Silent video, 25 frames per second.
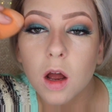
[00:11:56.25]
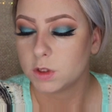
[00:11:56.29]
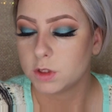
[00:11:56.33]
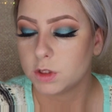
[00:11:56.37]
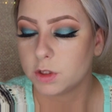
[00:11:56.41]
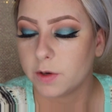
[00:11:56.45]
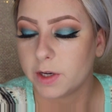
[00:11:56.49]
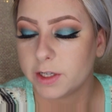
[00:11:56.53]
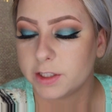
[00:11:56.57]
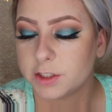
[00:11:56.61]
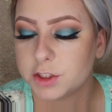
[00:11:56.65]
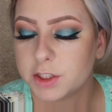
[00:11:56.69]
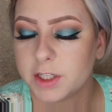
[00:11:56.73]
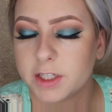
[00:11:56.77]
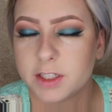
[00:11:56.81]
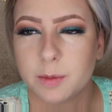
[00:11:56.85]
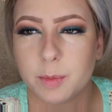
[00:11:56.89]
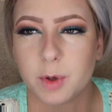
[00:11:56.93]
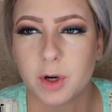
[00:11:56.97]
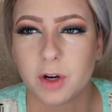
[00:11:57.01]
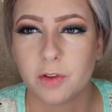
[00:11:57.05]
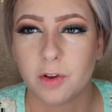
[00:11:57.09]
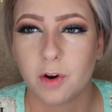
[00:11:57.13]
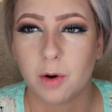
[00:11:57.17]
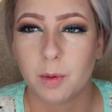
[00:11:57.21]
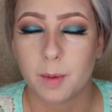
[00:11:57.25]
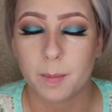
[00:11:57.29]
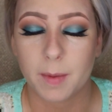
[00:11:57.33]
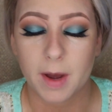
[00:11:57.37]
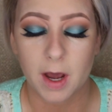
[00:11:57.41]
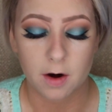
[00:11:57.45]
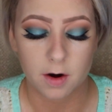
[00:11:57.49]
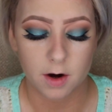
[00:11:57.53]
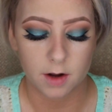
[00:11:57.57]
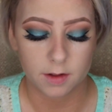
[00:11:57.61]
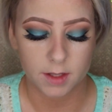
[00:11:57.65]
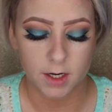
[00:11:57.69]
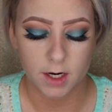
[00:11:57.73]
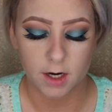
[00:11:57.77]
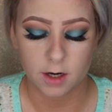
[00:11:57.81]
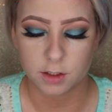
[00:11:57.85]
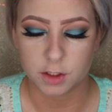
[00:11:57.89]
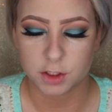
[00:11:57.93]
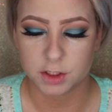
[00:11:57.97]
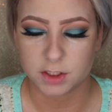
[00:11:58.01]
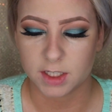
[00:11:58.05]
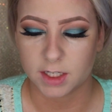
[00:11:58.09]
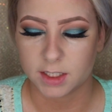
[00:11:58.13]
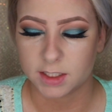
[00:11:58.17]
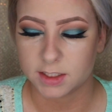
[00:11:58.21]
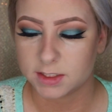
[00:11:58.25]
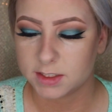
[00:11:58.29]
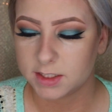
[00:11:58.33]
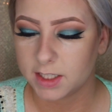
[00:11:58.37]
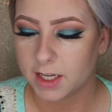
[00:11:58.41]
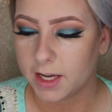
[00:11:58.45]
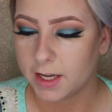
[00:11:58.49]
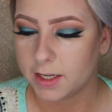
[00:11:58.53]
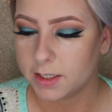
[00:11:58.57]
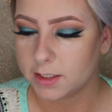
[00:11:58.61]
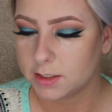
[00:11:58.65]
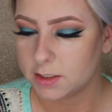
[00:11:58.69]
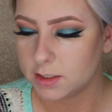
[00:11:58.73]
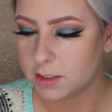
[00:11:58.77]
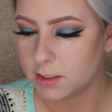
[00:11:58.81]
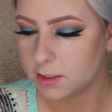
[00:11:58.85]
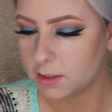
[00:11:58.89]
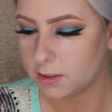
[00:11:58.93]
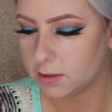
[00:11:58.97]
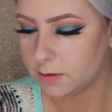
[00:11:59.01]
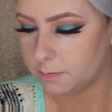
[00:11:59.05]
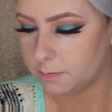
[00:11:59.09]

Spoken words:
So I just like to put a little bit of powder on there and just let it set.